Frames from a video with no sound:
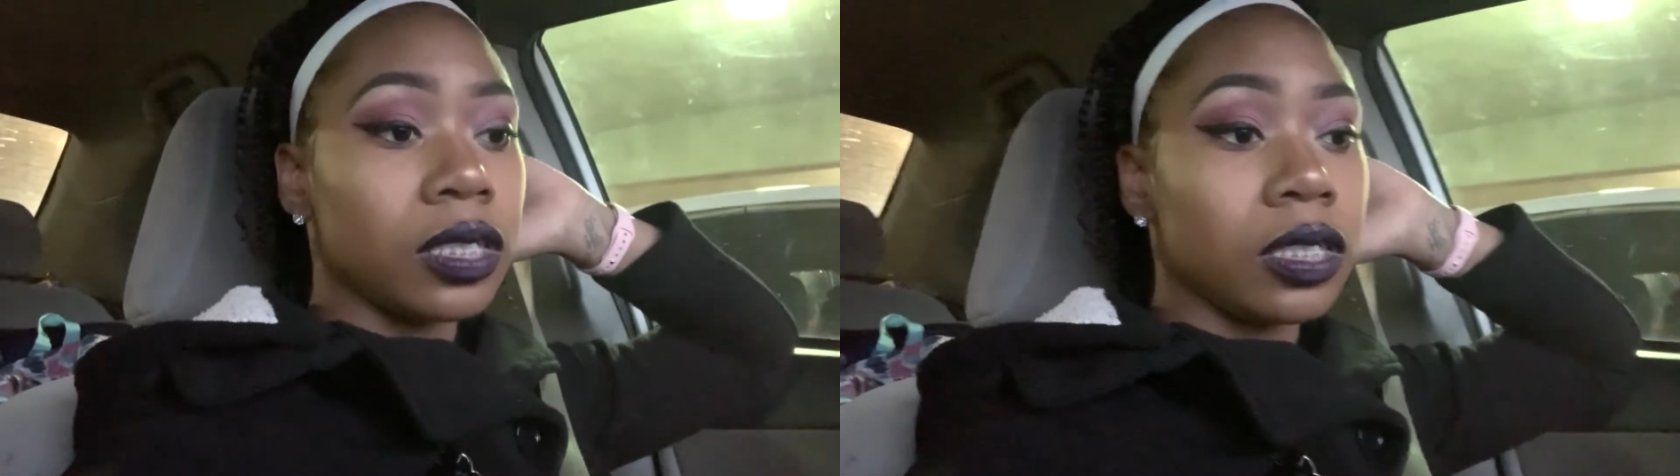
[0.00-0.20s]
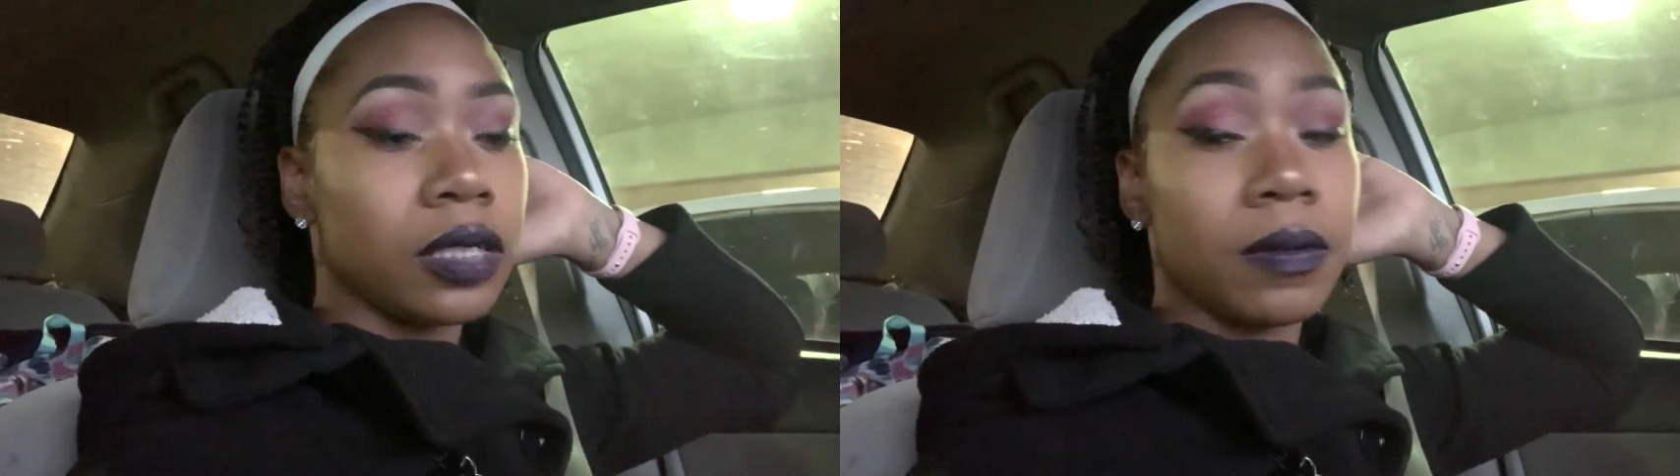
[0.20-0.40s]

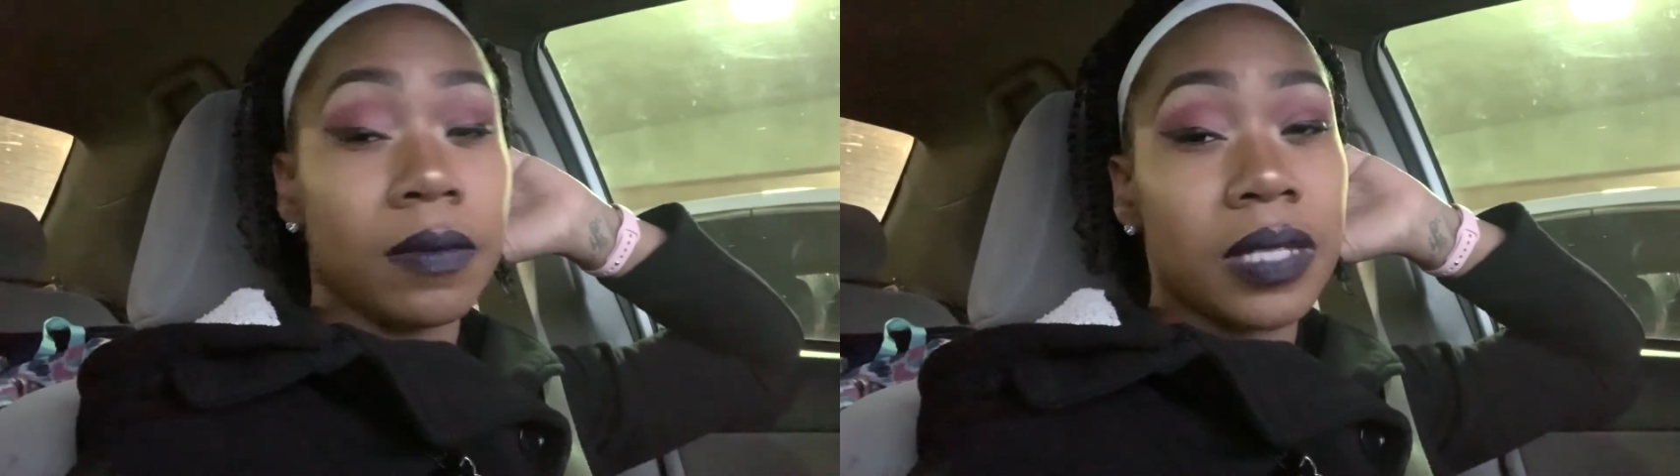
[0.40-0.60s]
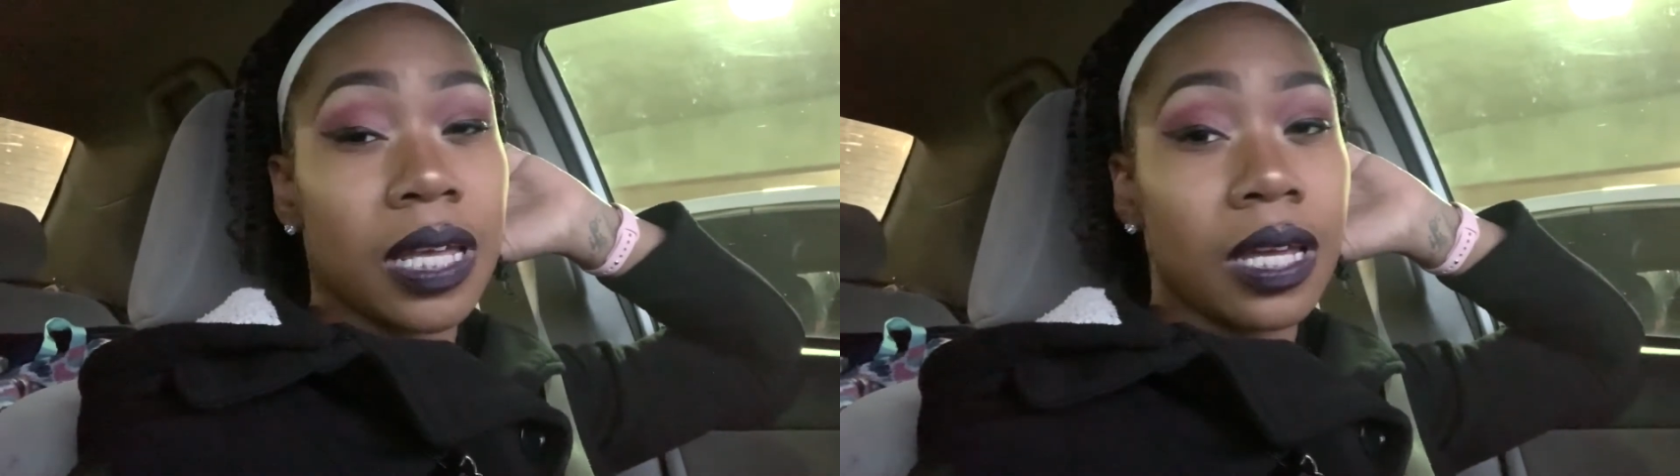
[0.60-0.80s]
You get what I'm
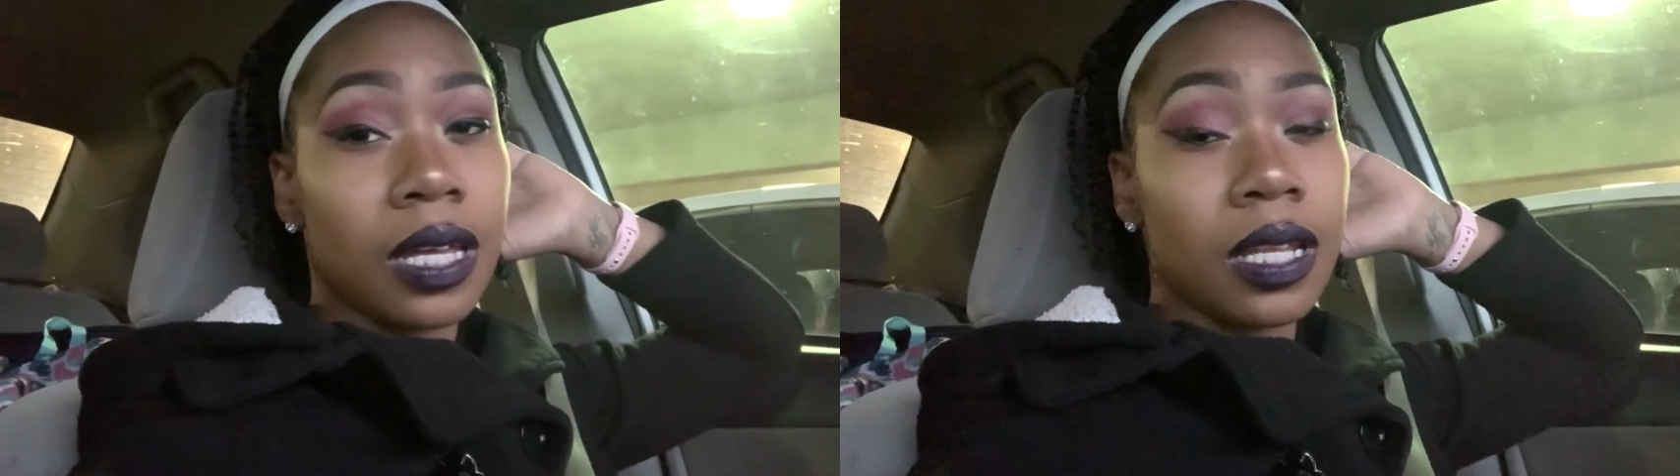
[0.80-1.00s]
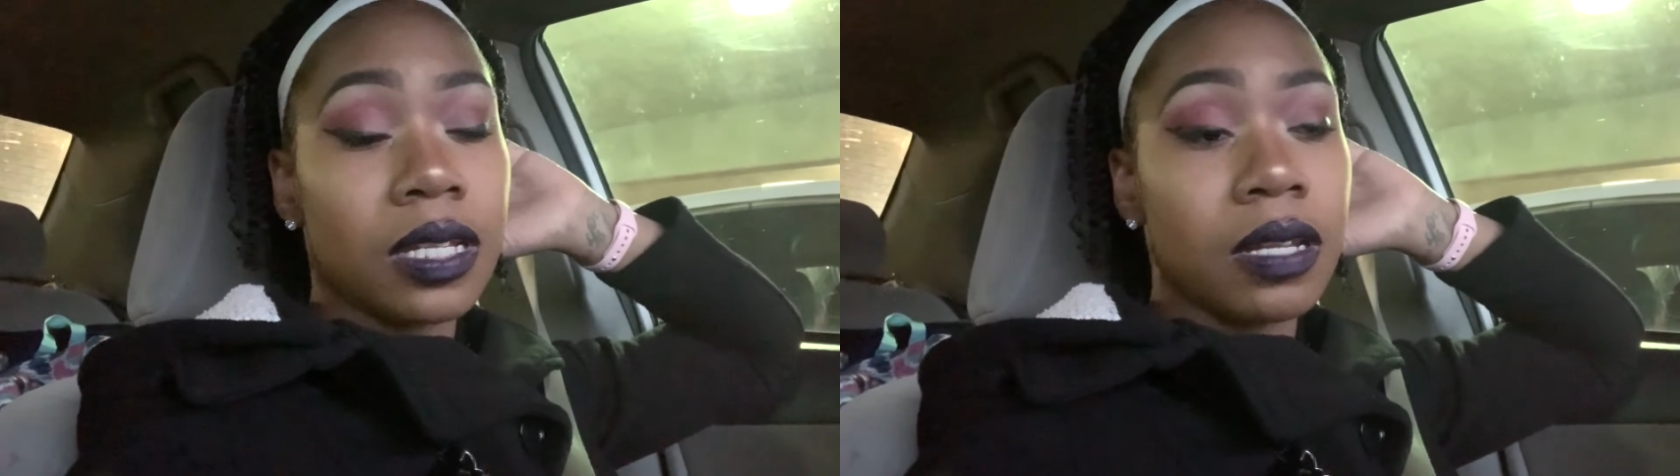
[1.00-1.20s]

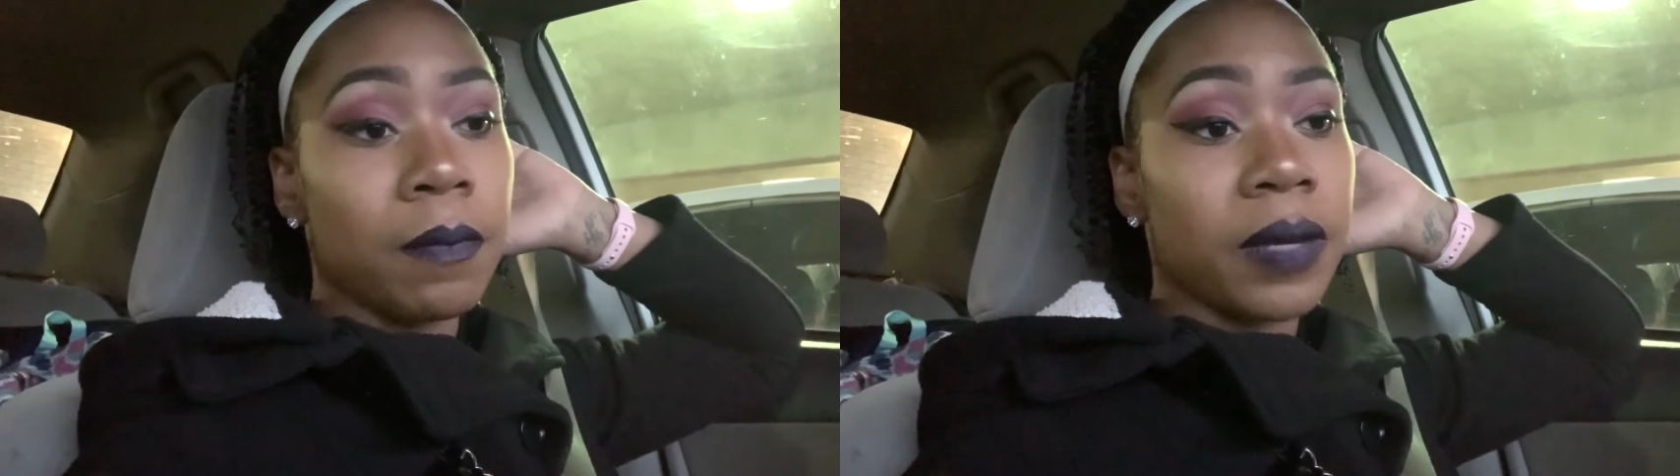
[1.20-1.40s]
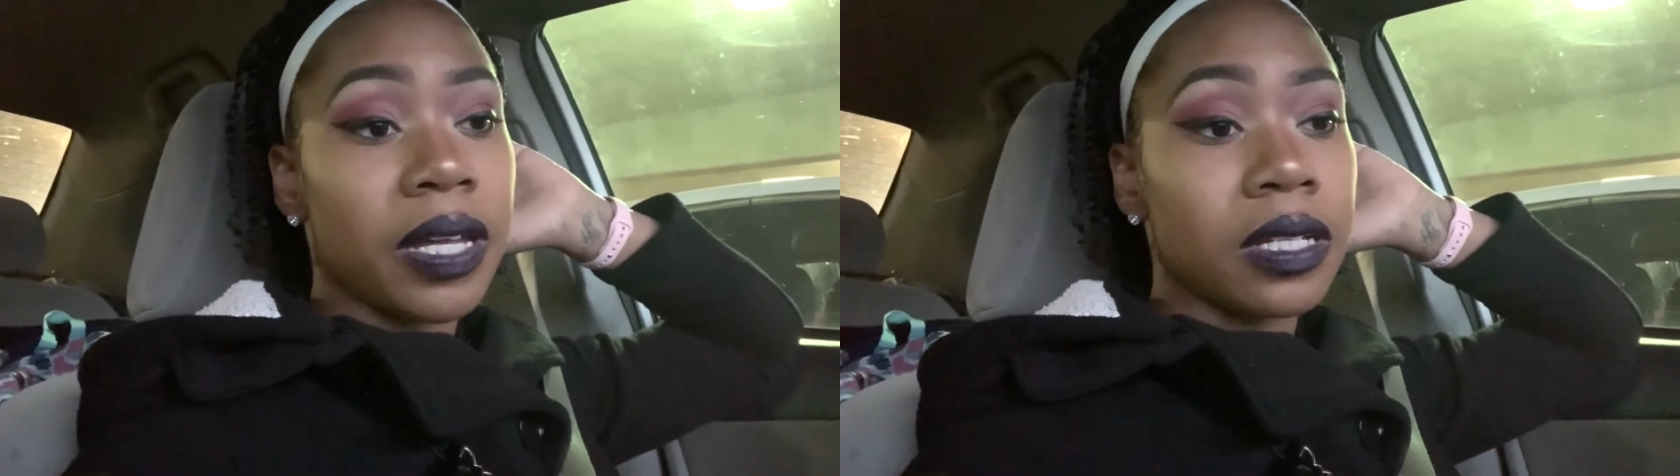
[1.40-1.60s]
saying?
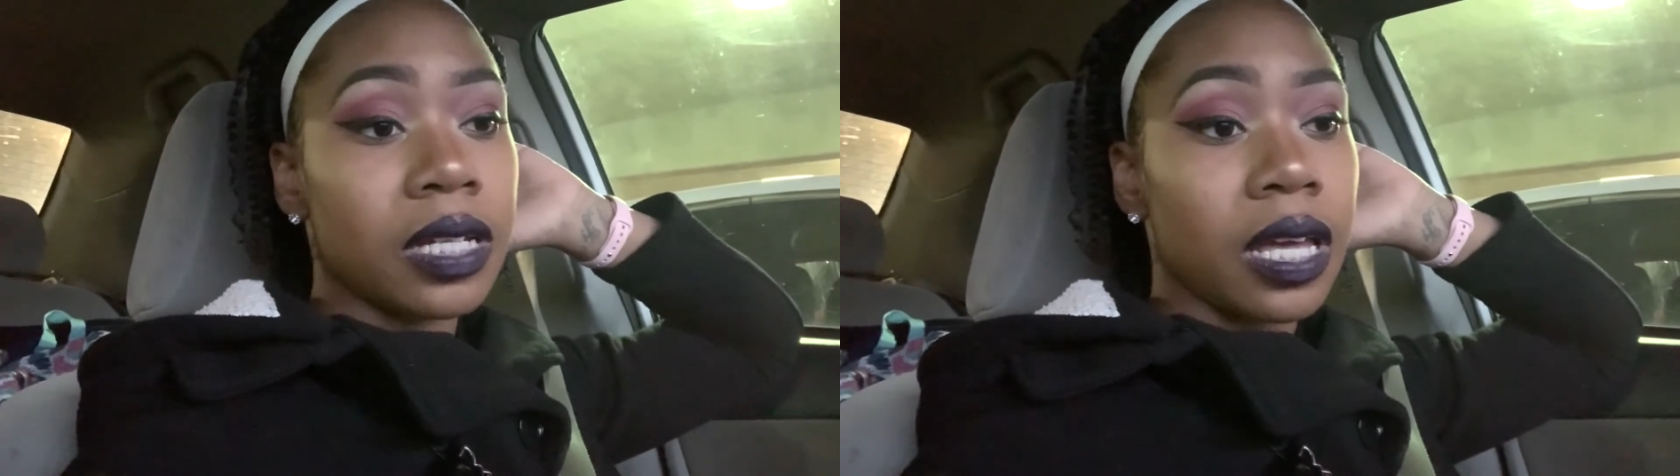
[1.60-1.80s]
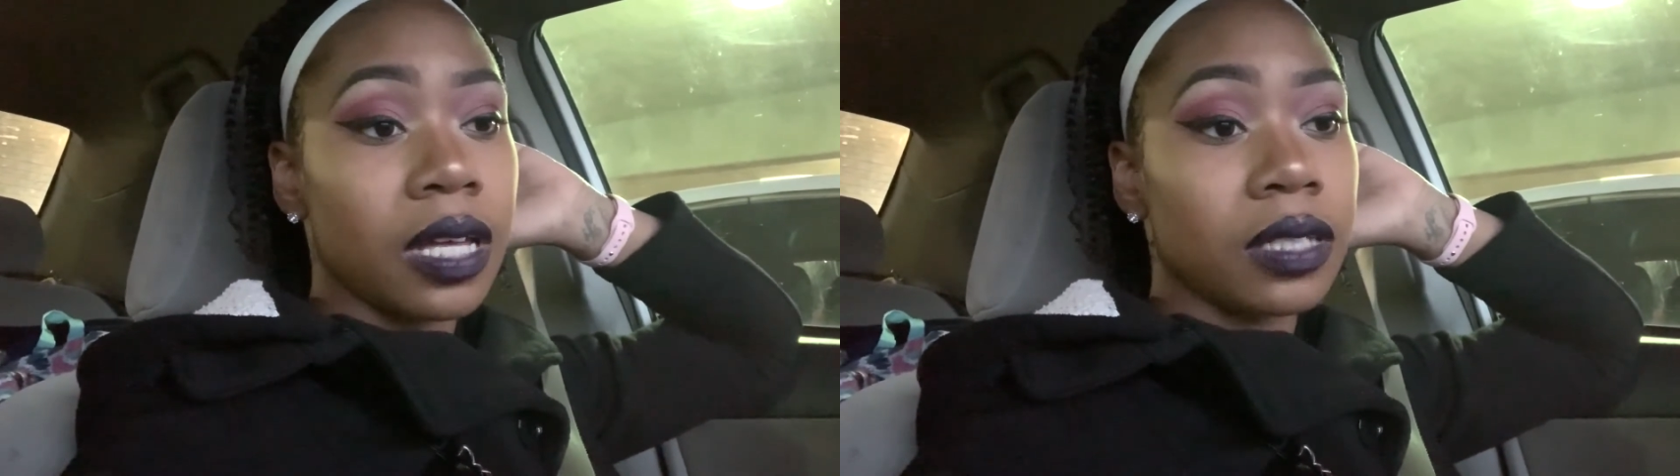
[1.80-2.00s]
But
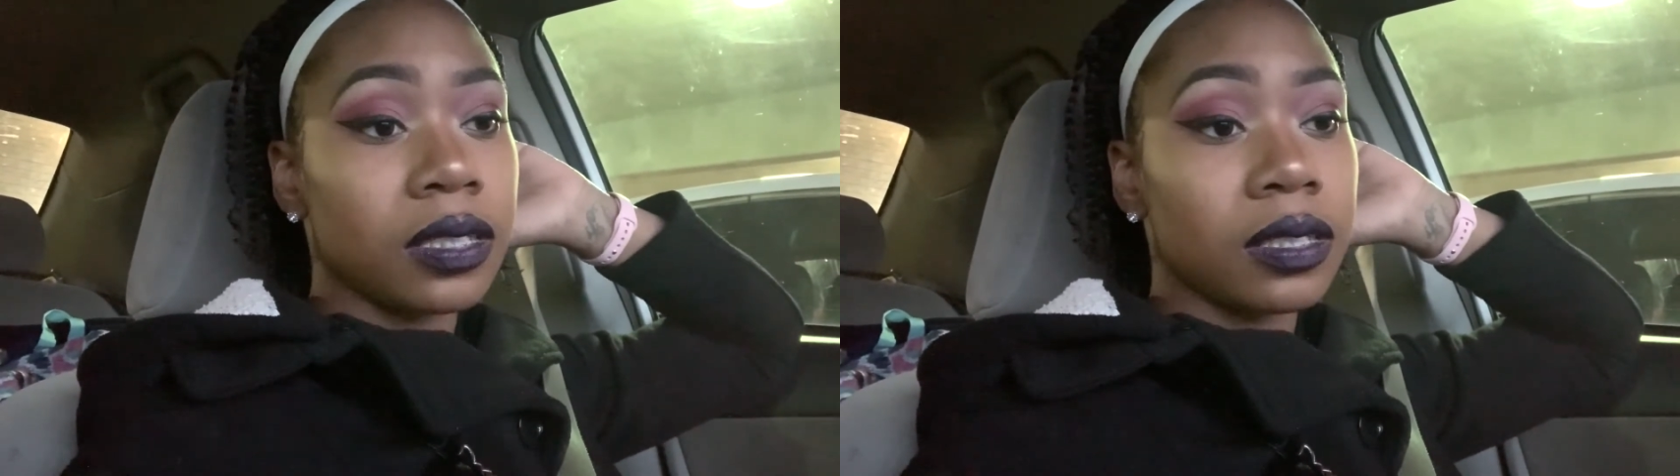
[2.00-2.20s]
yeah,